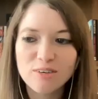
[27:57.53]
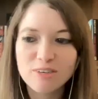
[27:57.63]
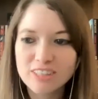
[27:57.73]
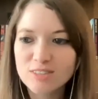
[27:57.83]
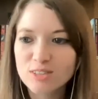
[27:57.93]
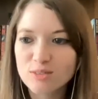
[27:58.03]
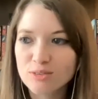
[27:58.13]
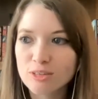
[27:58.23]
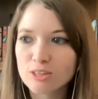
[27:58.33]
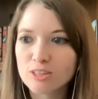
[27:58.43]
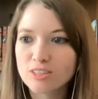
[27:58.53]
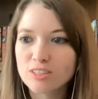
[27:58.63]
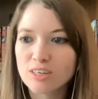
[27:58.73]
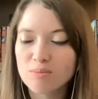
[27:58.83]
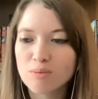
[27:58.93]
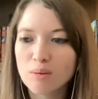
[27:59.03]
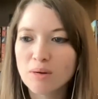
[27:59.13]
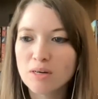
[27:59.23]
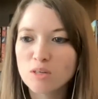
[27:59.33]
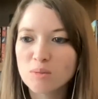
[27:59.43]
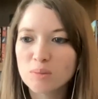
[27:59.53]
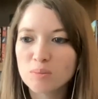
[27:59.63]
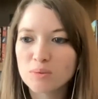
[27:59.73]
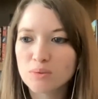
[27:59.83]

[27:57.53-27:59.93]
I would say it's the first, primarily people